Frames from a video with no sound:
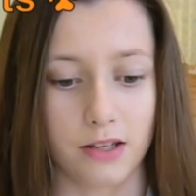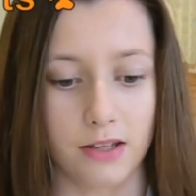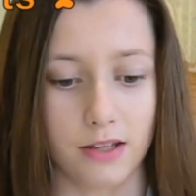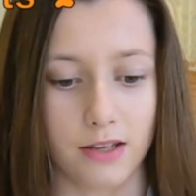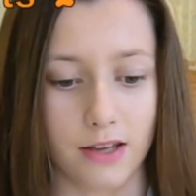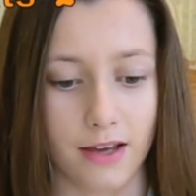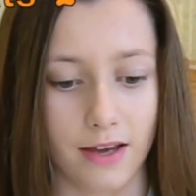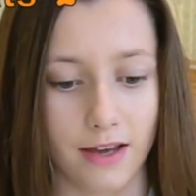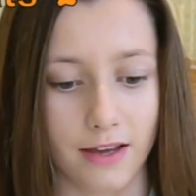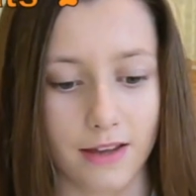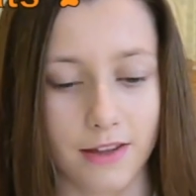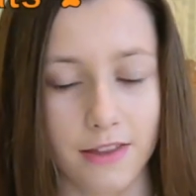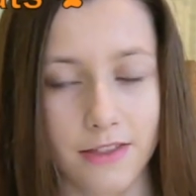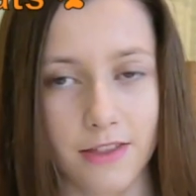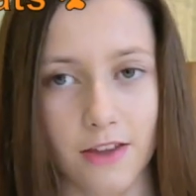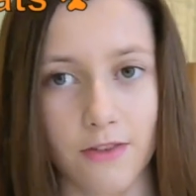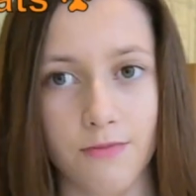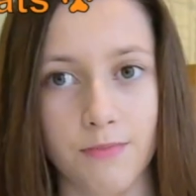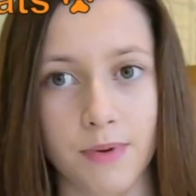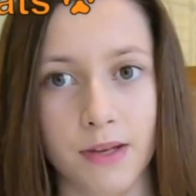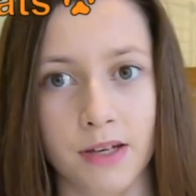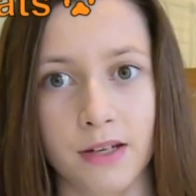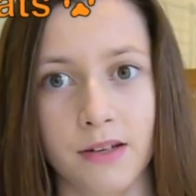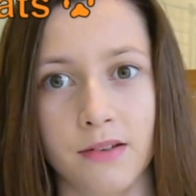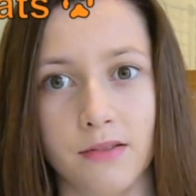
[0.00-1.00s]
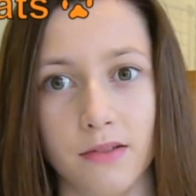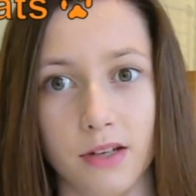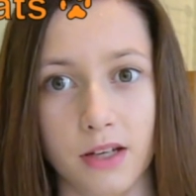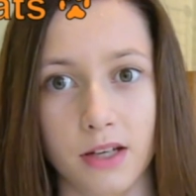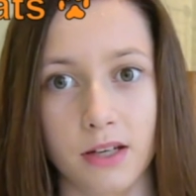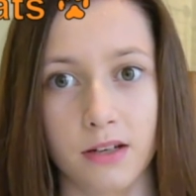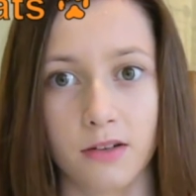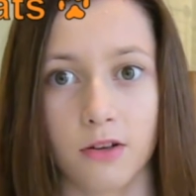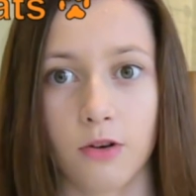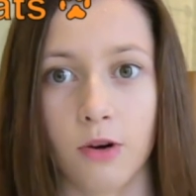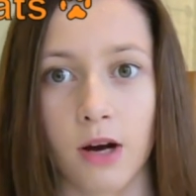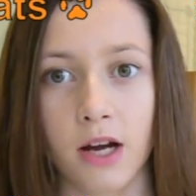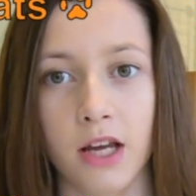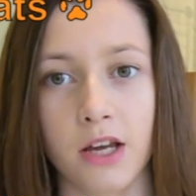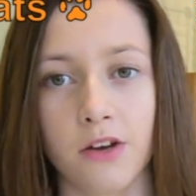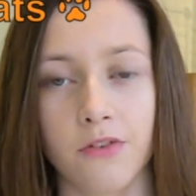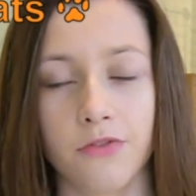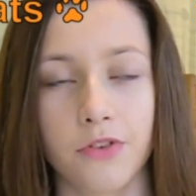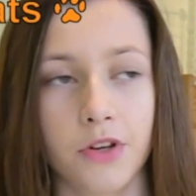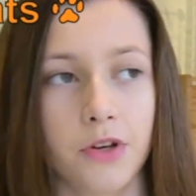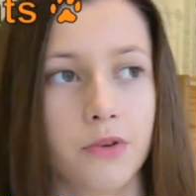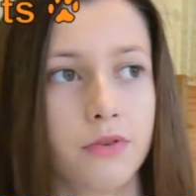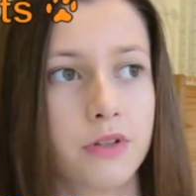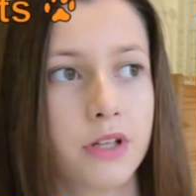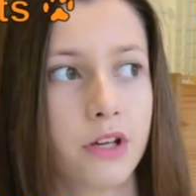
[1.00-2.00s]
Yeah, they've been in quite a
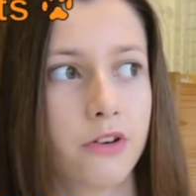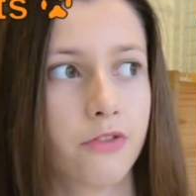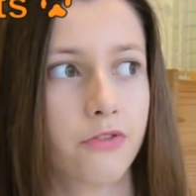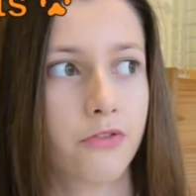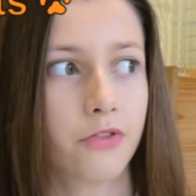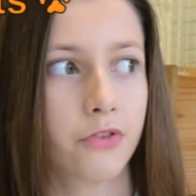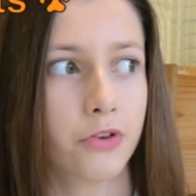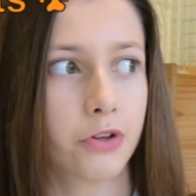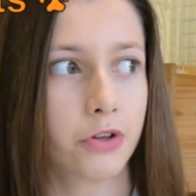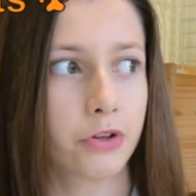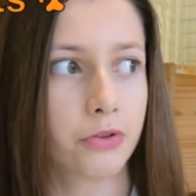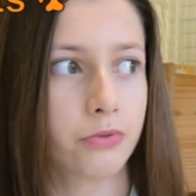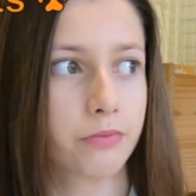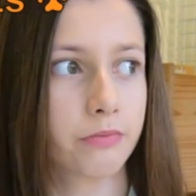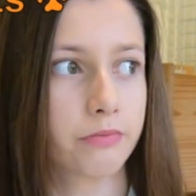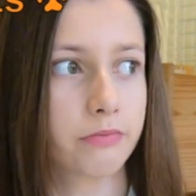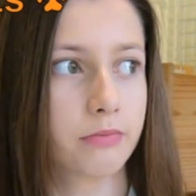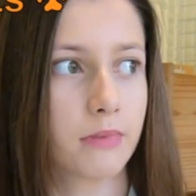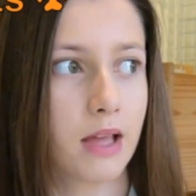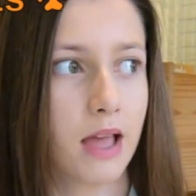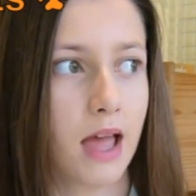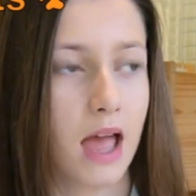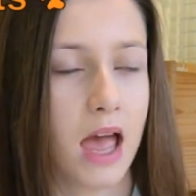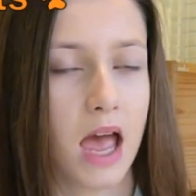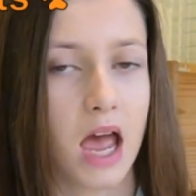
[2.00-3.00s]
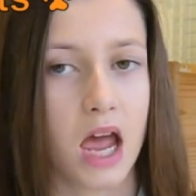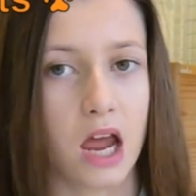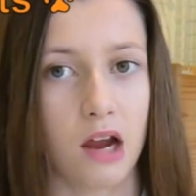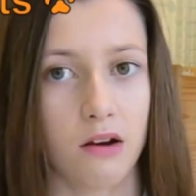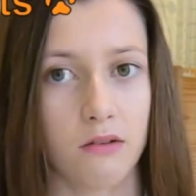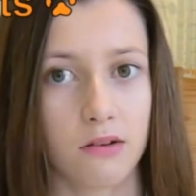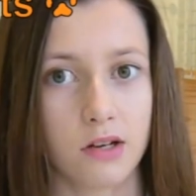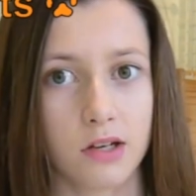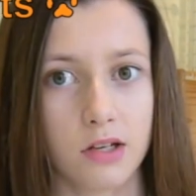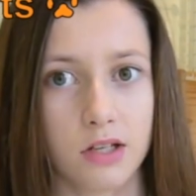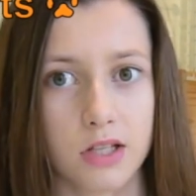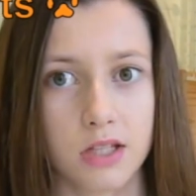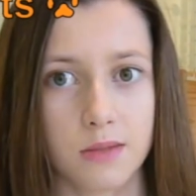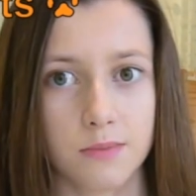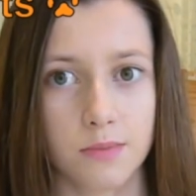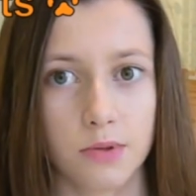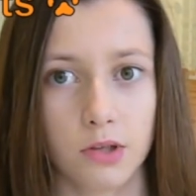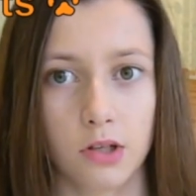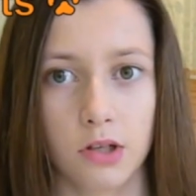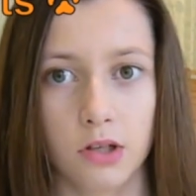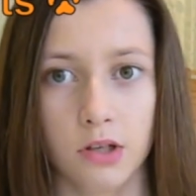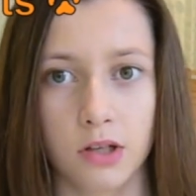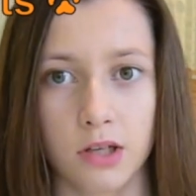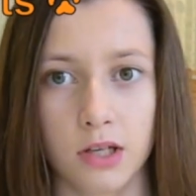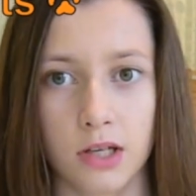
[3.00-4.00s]
few different areas,
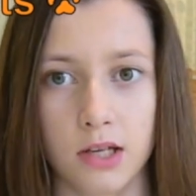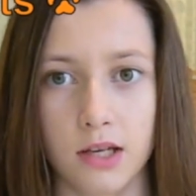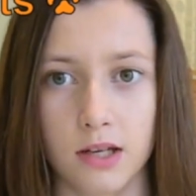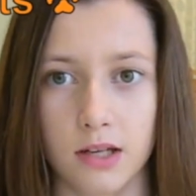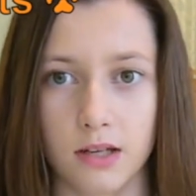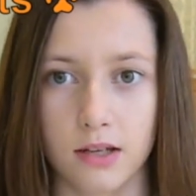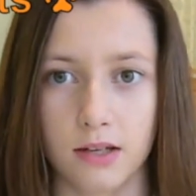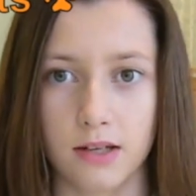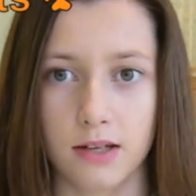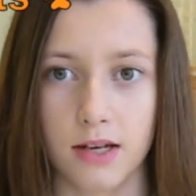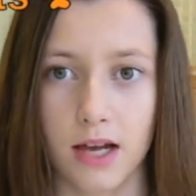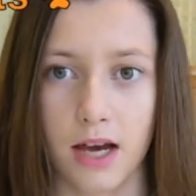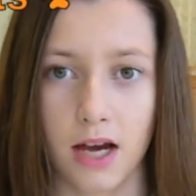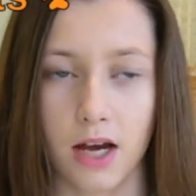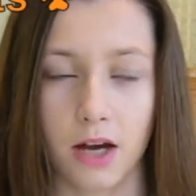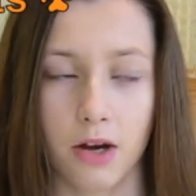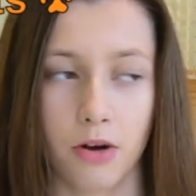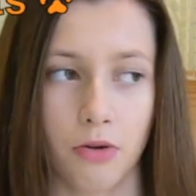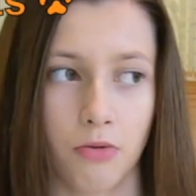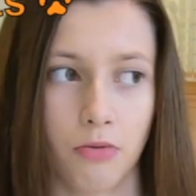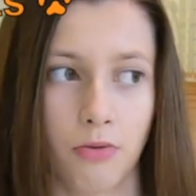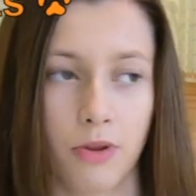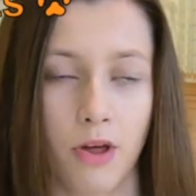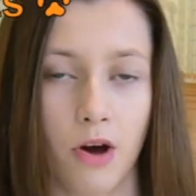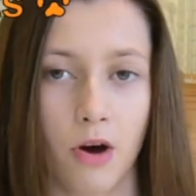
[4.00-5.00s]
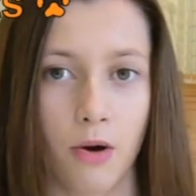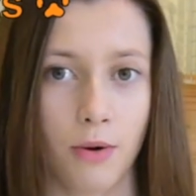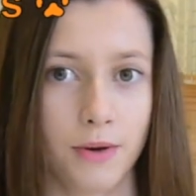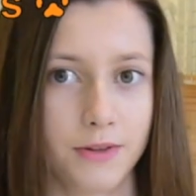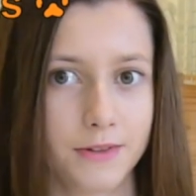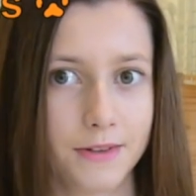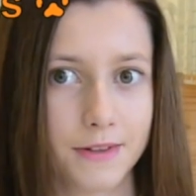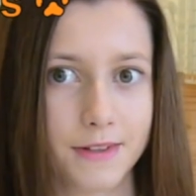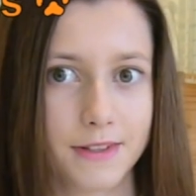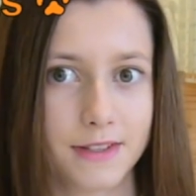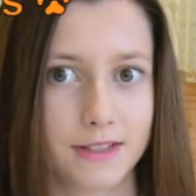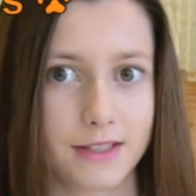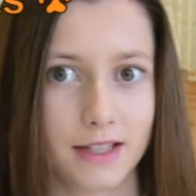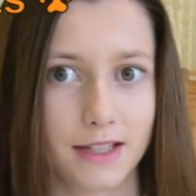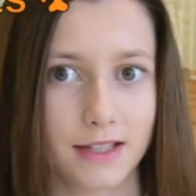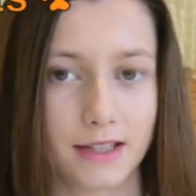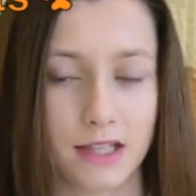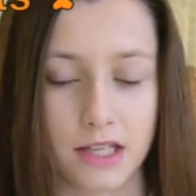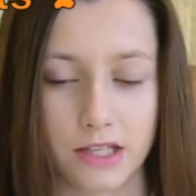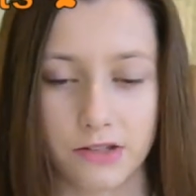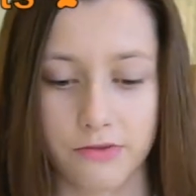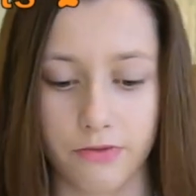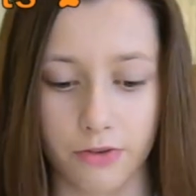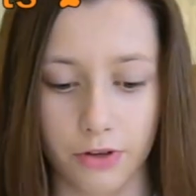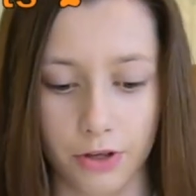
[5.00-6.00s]
but now they're always going to stay in
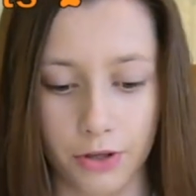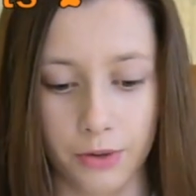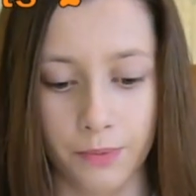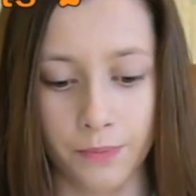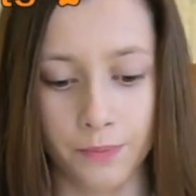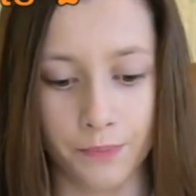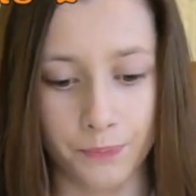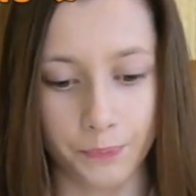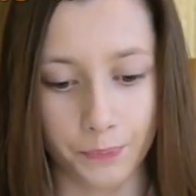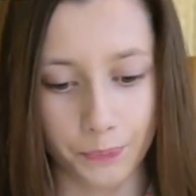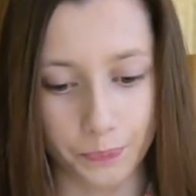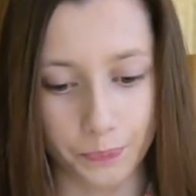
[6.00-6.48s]
this room.